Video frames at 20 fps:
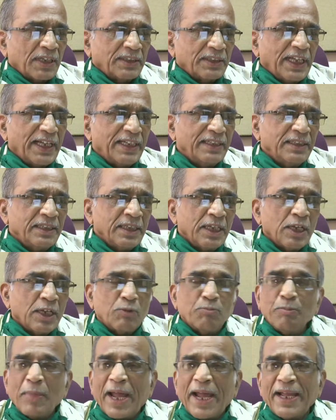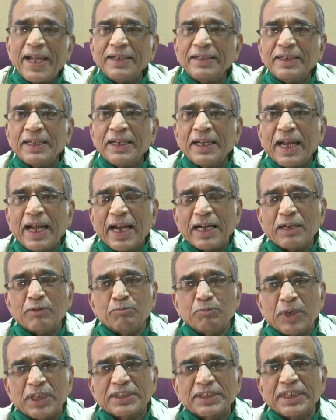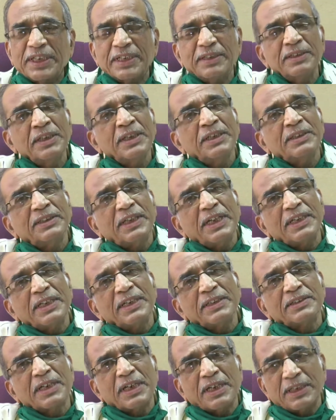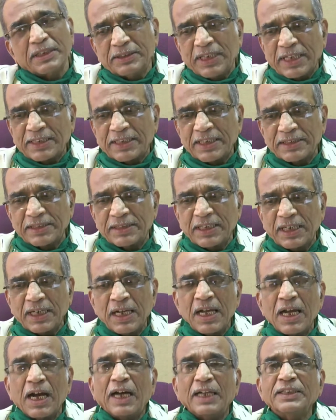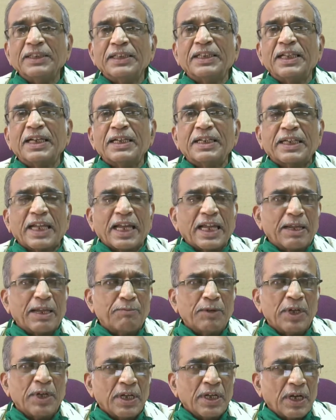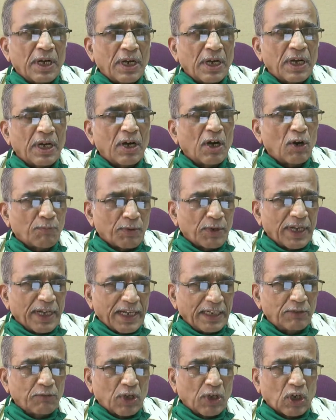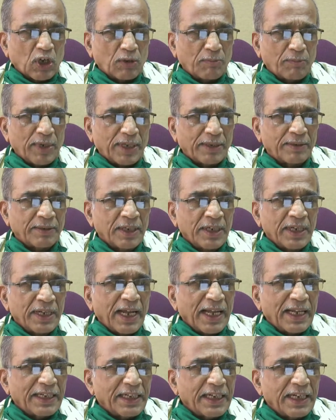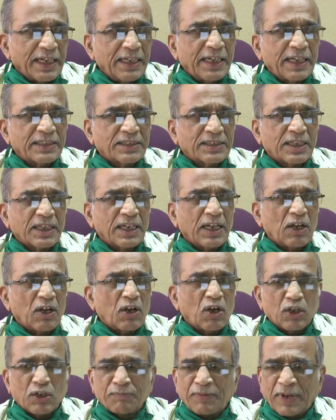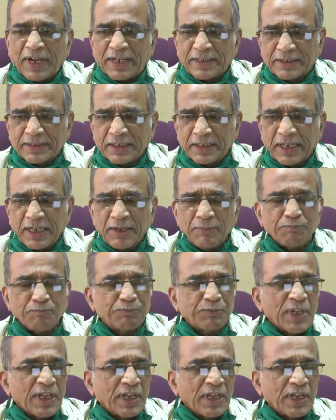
Then man and machine, that is the another type of environment. An industry or factory